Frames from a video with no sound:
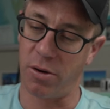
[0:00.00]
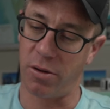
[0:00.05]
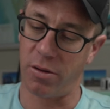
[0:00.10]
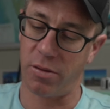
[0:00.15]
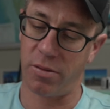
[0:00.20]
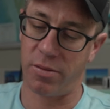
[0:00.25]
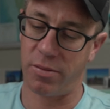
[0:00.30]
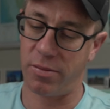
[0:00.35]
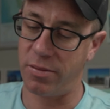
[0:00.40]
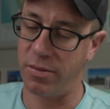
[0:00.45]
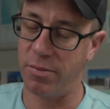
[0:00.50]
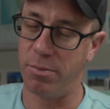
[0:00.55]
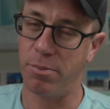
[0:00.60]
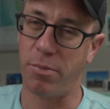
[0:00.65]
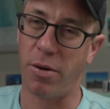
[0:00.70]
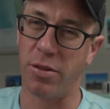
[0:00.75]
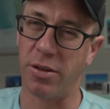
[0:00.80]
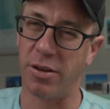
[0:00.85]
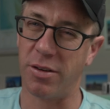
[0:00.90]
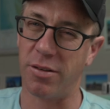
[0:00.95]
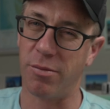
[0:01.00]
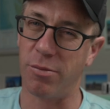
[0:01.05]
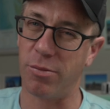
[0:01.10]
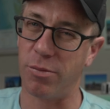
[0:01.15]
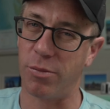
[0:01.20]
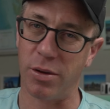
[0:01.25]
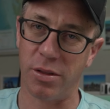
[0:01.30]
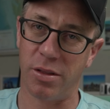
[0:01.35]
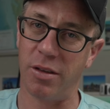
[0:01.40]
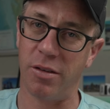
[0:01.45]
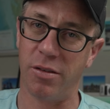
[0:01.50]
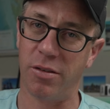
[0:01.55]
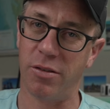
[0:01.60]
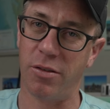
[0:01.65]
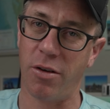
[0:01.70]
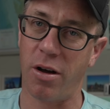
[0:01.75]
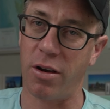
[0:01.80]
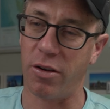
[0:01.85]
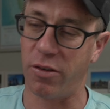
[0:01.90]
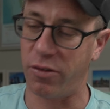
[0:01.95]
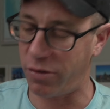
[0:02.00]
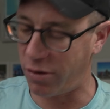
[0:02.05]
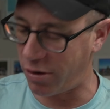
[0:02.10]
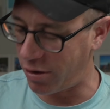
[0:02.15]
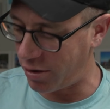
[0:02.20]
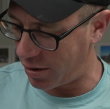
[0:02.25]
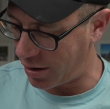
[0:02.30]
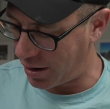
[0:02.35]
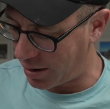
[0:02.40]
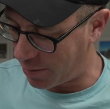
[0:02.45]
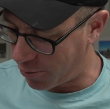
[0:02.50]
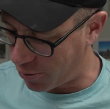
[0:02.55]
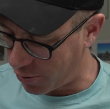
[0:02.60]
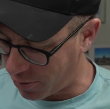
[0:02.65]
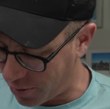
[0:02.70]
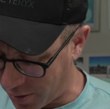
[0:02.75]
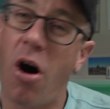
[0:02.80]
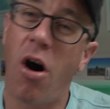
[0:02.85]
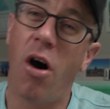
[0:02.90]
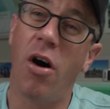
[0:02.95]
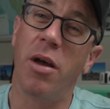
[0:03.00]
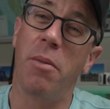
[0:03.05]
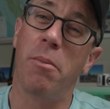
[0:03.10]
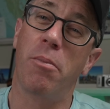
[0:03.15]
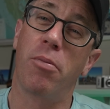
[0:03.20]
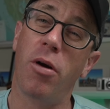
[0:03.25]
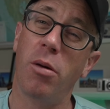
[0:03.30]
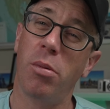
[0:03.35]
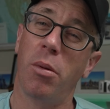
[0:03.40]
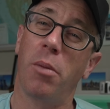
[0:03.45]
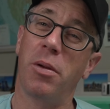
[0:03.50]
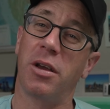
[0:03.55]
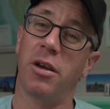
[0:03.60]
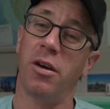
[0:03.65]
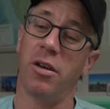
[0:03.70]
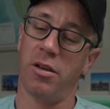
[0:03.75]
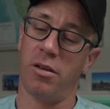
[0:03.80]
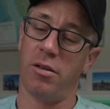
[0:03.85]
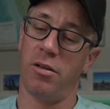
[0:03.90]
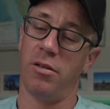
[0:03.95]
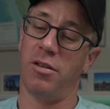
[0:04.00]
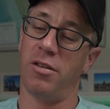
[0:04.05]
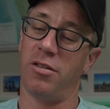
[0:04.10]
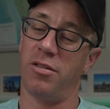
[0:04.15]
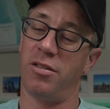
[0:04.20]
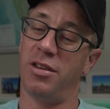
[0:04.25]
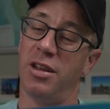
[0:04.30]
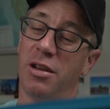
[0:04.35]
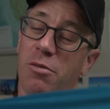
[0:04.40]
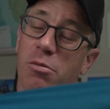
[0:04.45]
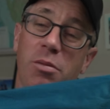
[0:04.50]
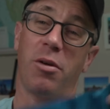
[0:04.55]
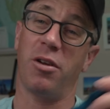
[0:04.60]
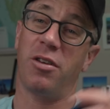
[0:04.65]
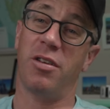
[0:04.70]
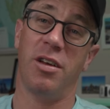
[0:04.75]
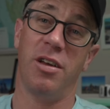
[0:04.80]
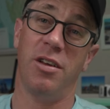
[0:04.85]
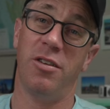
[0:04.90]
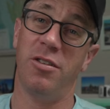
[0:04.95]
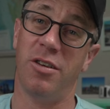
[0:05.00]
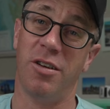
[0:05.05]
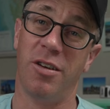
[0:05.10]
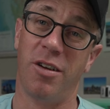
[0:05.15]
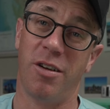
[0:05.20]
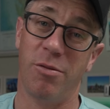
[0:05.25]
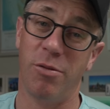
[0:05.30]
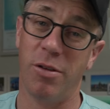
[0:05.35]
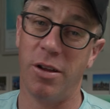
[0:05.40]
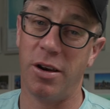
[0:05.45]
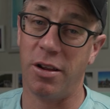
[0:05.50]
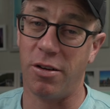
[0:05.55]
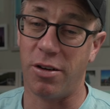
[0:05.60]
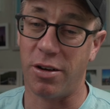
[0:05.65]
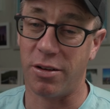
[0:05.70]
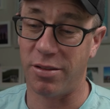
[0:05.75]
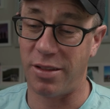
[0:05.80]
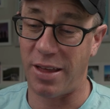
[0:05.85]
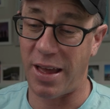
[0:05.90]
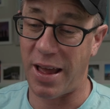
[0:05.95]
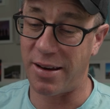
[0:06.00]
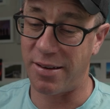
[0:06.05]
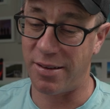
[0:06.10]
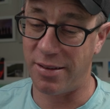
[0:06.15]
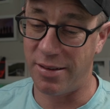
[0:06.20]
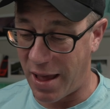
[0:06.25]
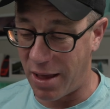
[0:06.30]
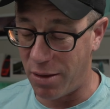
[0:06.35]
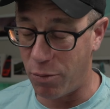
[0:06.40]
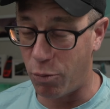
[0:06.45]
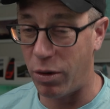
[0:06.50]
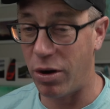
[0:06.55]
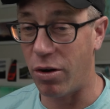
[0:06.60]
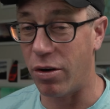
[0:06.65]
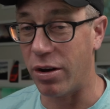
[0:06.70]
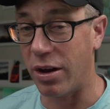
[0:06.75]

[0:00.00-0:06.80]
to bother with this style of shirt anymore. I am probably going to just stick with my t-shirt. I really like that, and when I